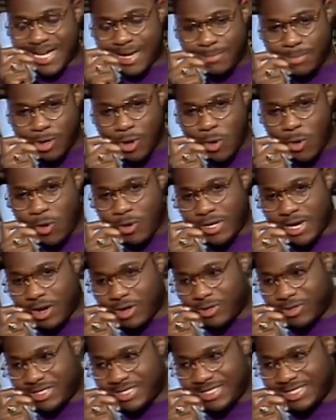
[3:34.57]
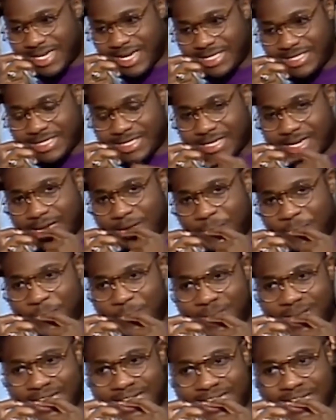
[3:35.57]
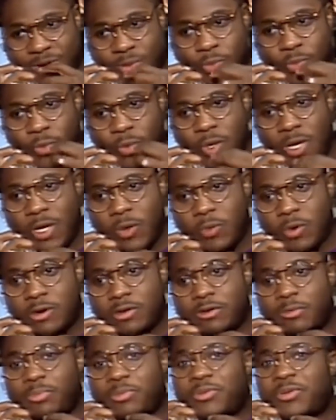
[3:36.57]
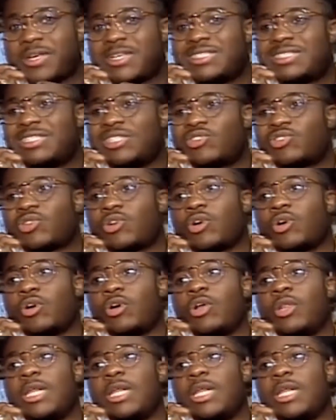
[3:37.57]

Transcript: was on fire with speculation. Malcolm's final months were marked by